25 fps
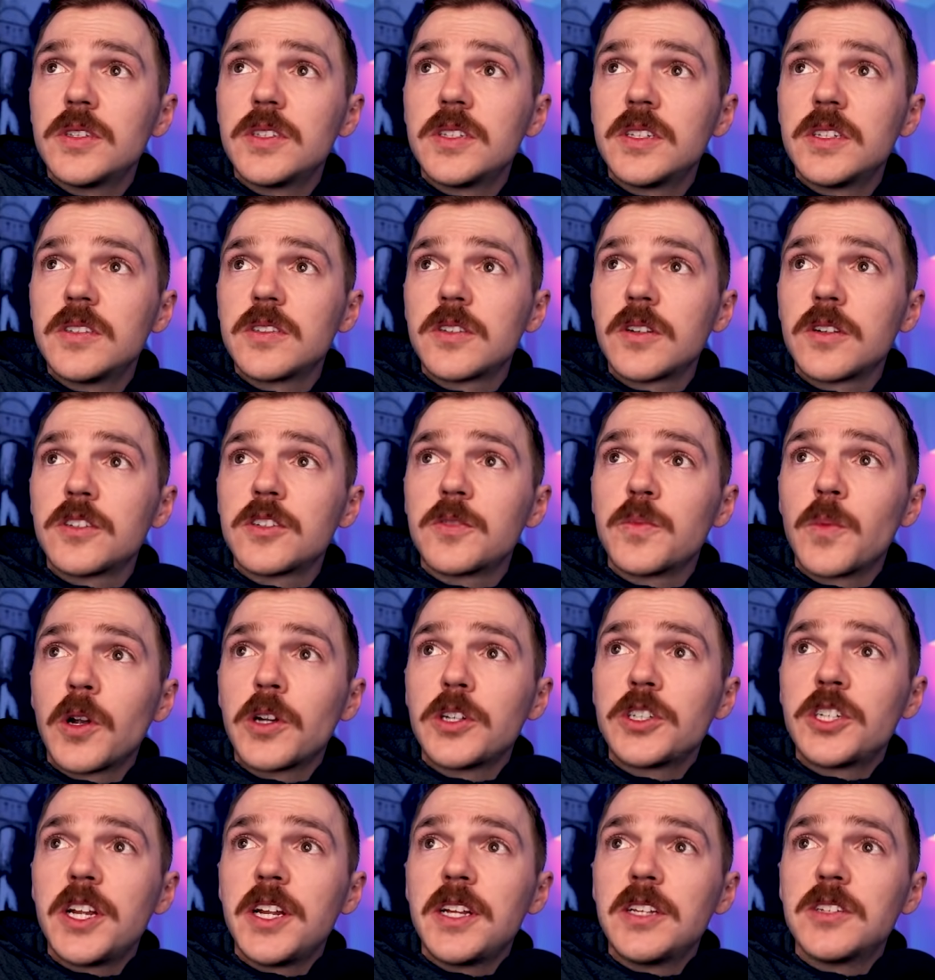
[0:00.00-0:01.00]
since our
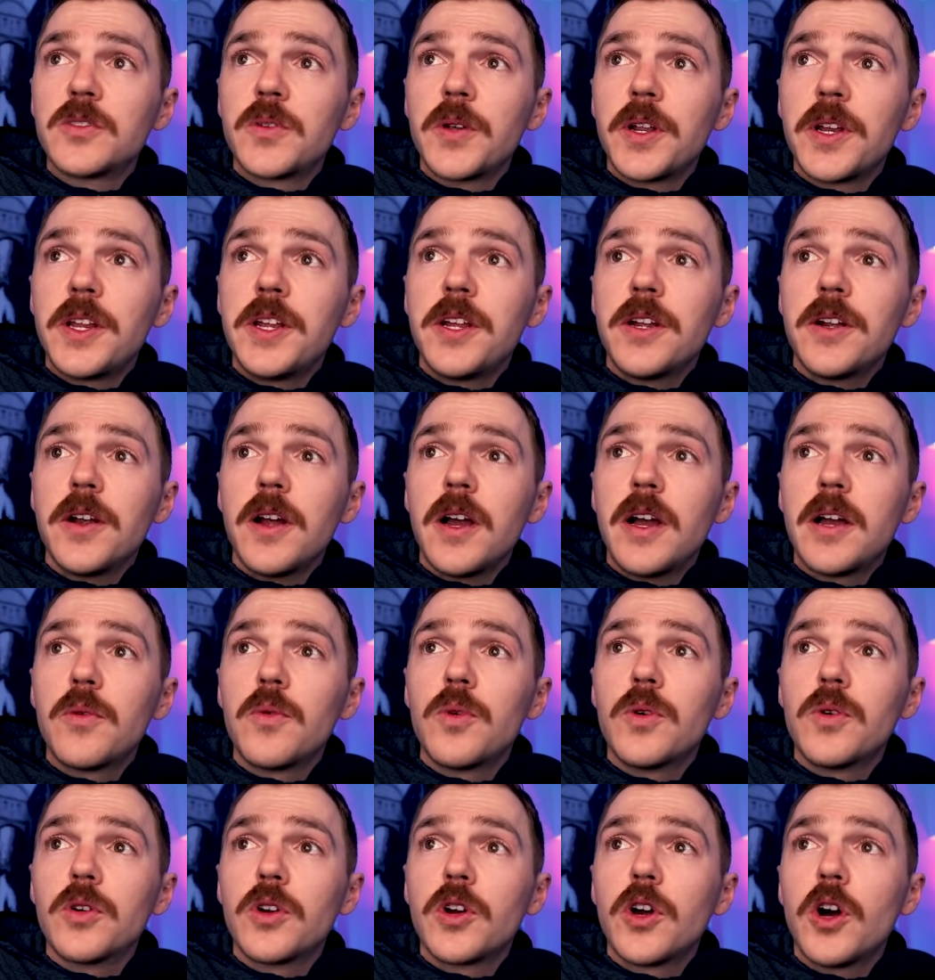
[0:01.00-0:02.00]
smart chain is right here, I
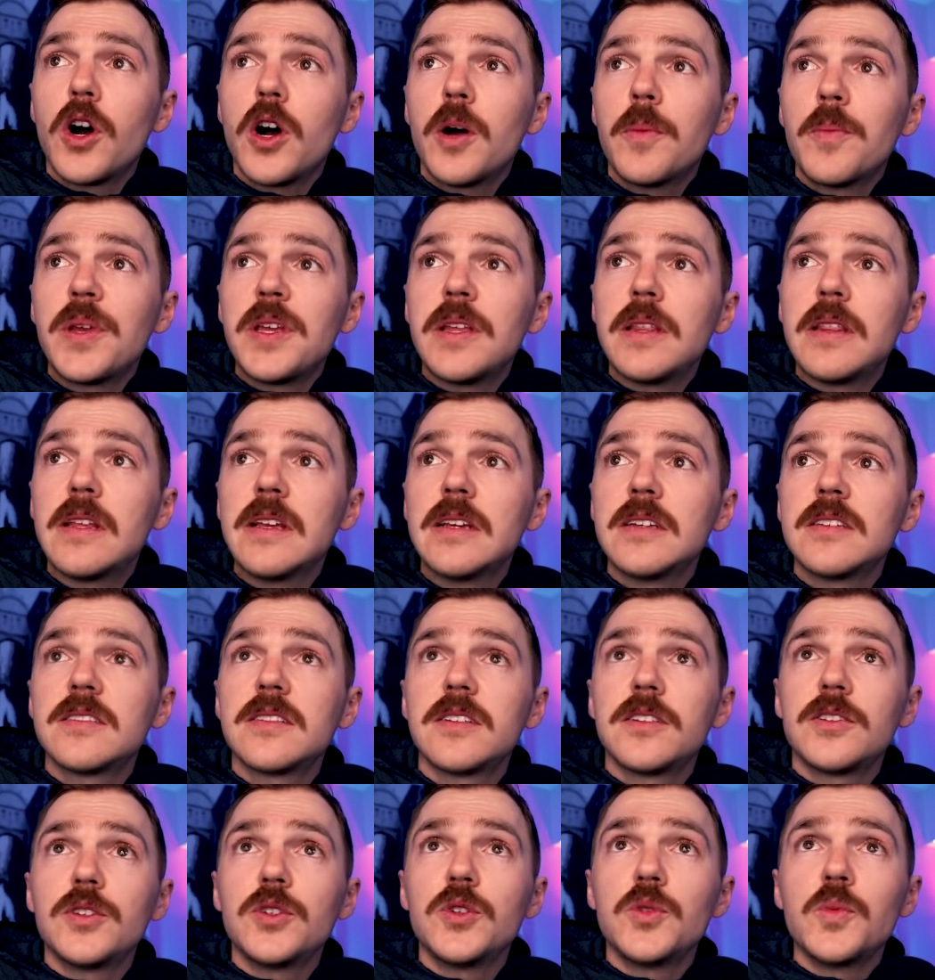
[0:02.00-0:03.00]
will copy this
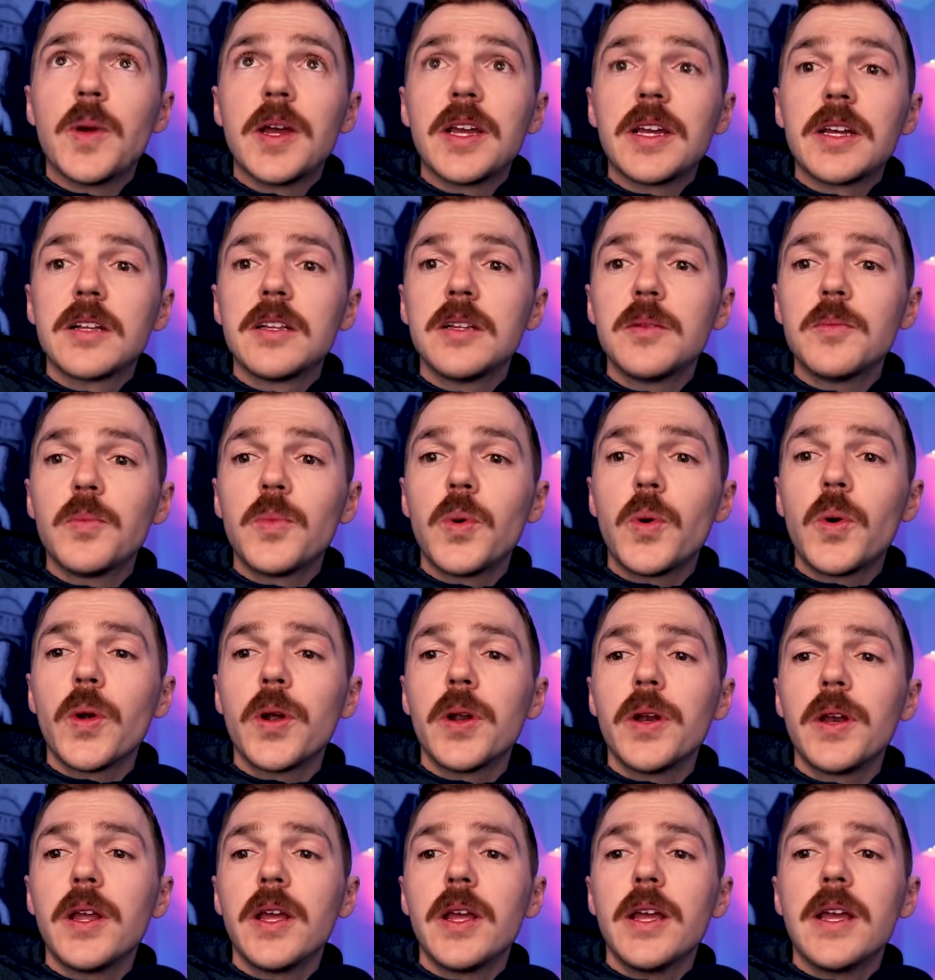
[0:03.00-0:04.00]
to my
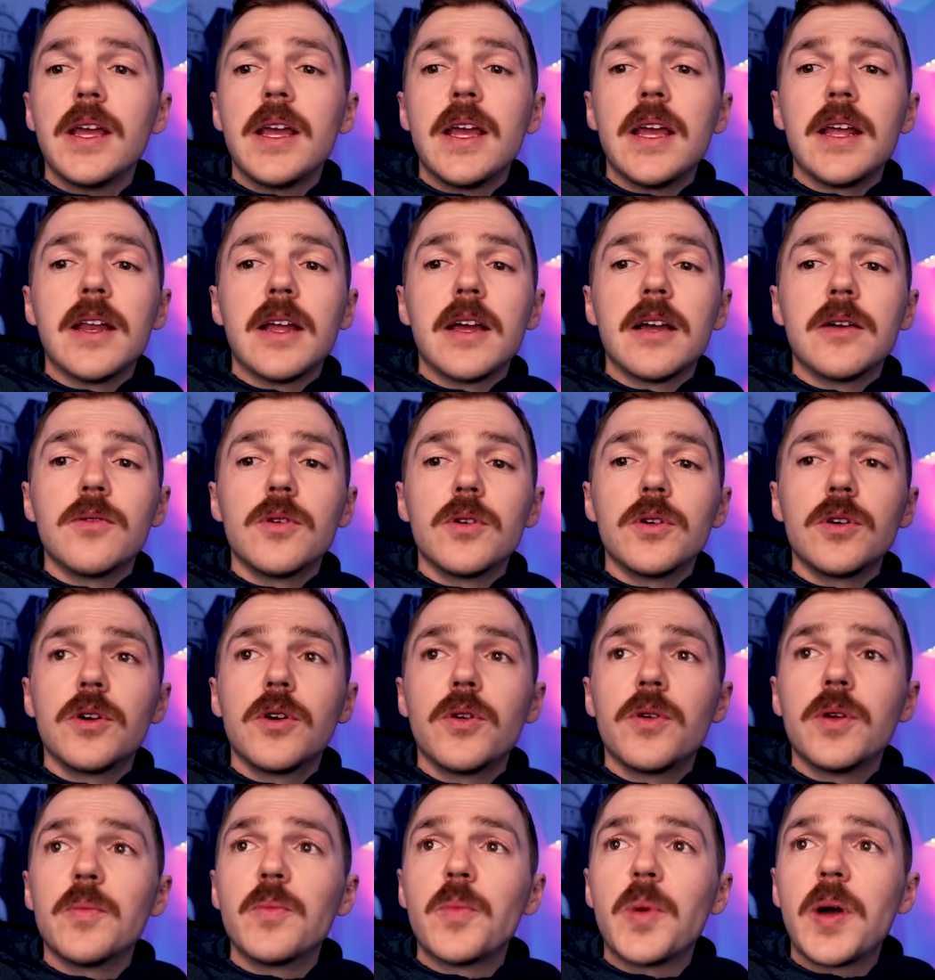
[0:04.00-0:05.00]
clipboard and I will
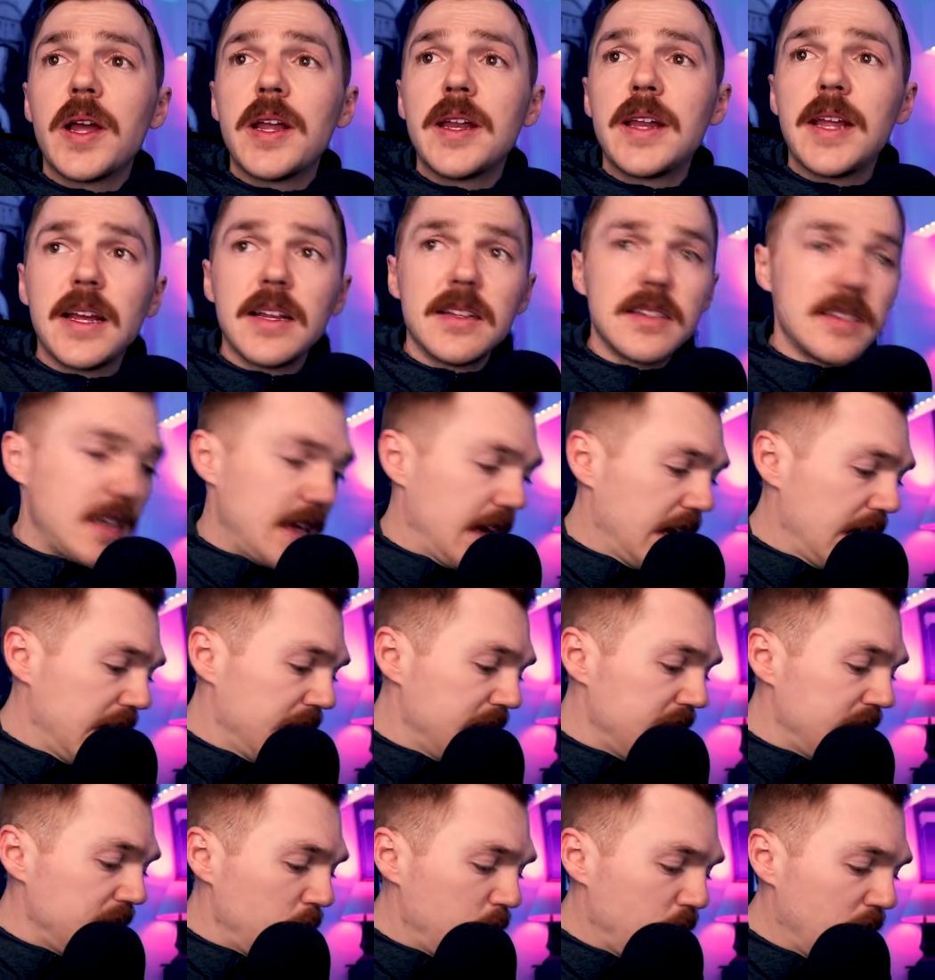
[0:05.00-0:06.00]
go in Binance
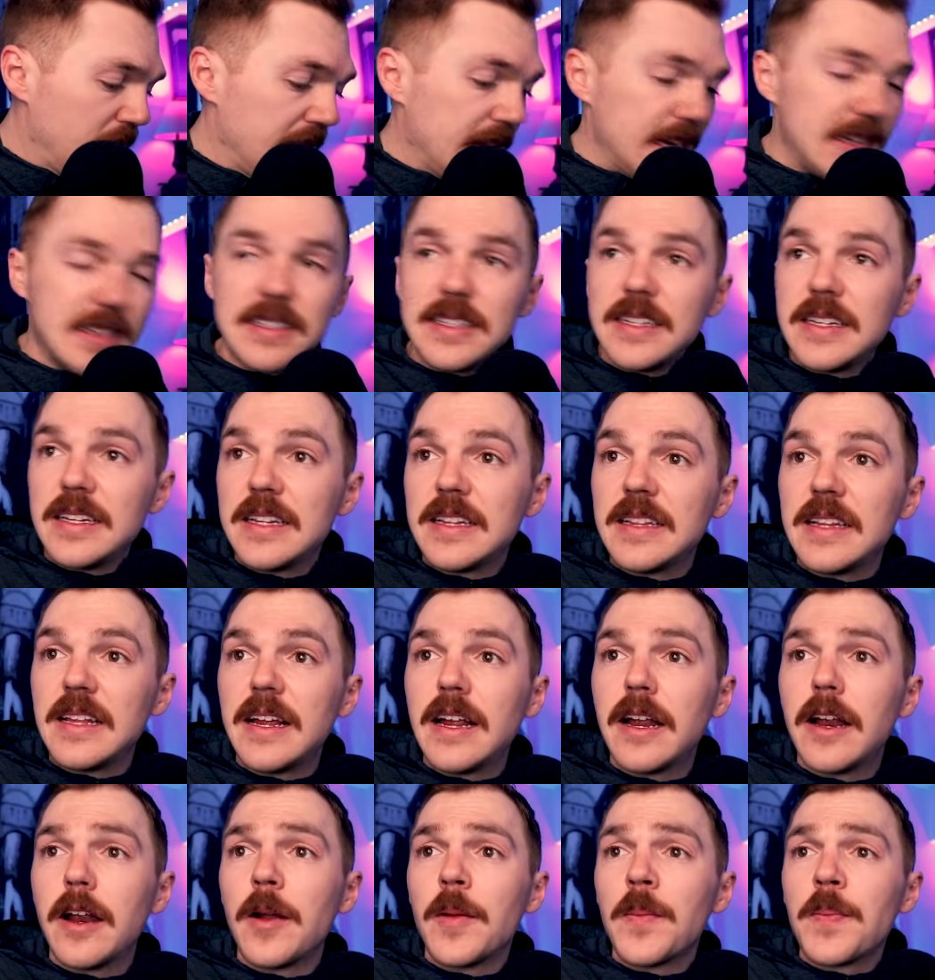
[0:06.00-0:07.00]
and paste it in
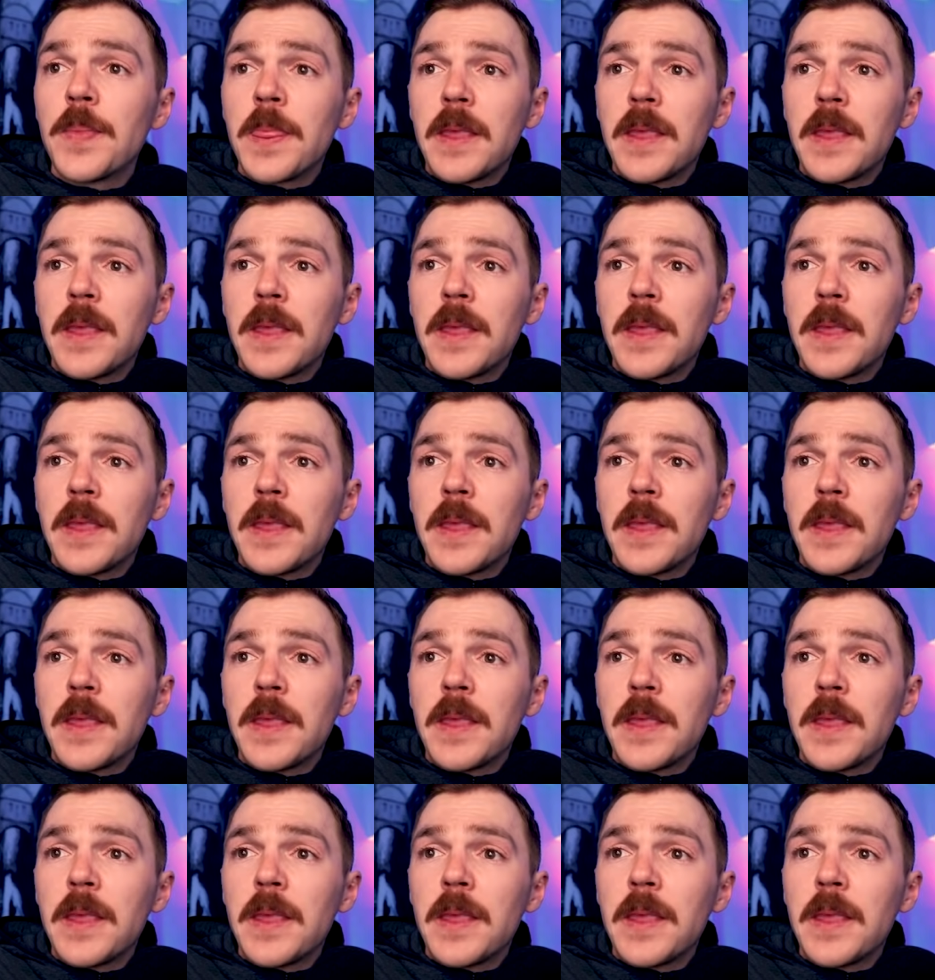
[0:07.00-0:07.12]
there.